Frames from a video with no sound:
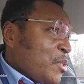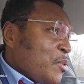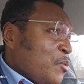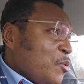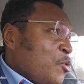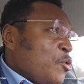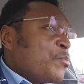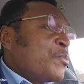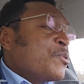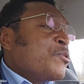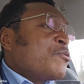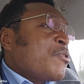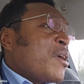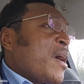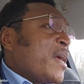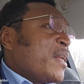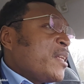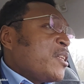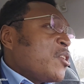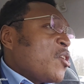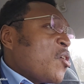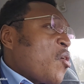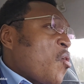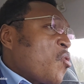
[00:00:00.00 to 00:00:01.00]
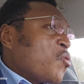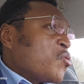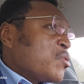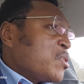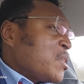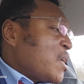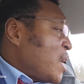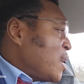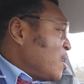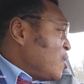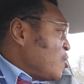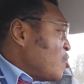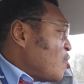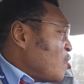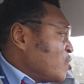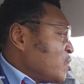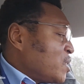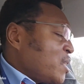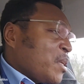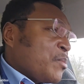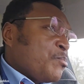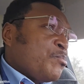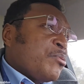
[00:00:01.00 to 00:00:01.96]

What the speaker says: human rights laws are laws that